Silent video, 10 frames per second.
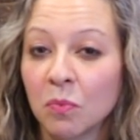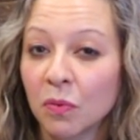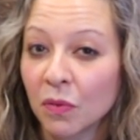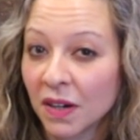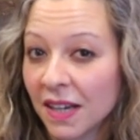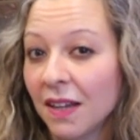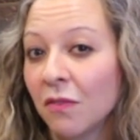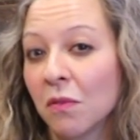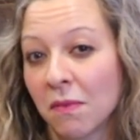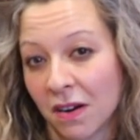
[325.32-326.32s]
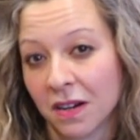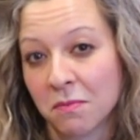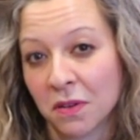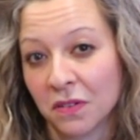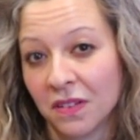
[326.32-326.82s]
pretty
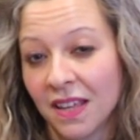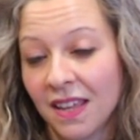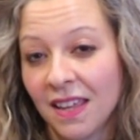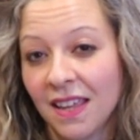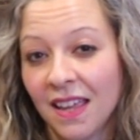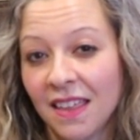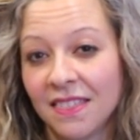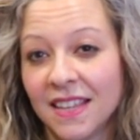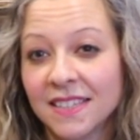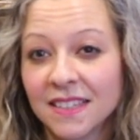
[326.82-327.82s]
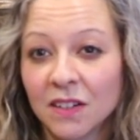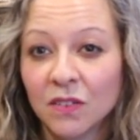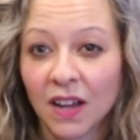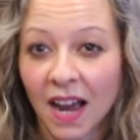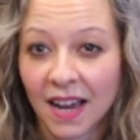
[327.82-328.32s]
remarkable. This
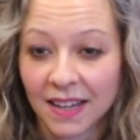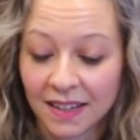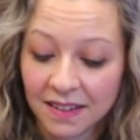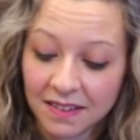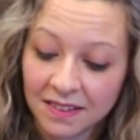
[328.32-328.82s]
little guy,